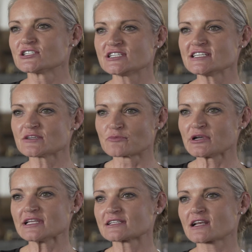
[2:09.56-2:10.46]
She's a
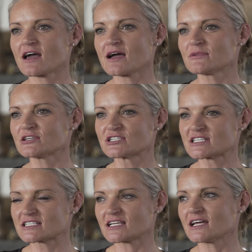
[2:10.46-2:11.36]
brilliant climber,
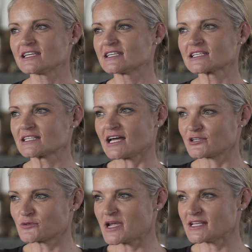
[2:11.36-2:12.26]
she's a tiny little
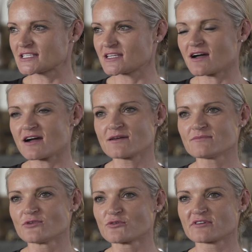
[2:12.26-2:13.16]
lightweight and
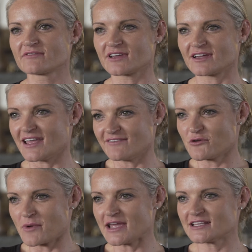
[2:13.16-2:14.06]
I'm more of a
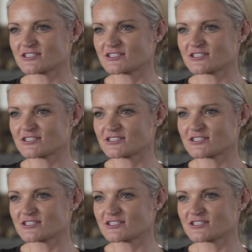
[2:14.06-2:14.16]
heavyweight,